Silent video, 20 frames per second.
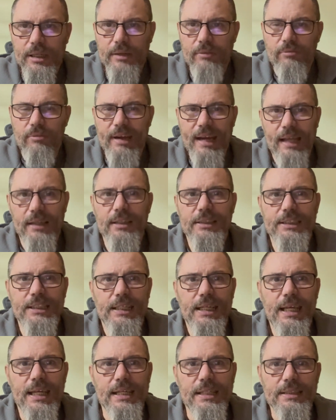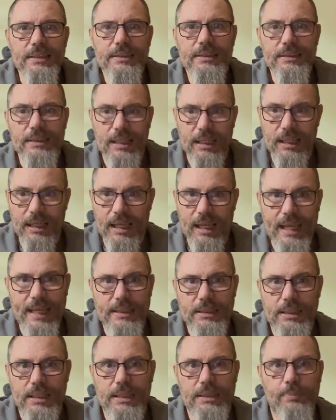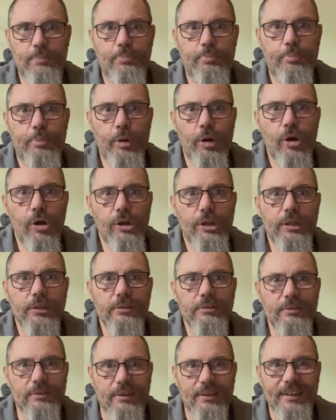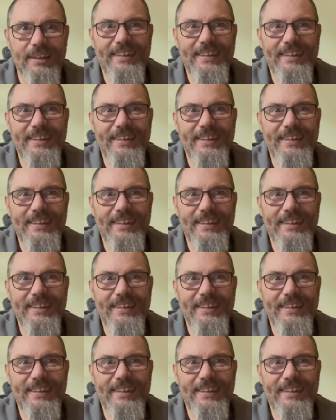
Reality is, it's this broken,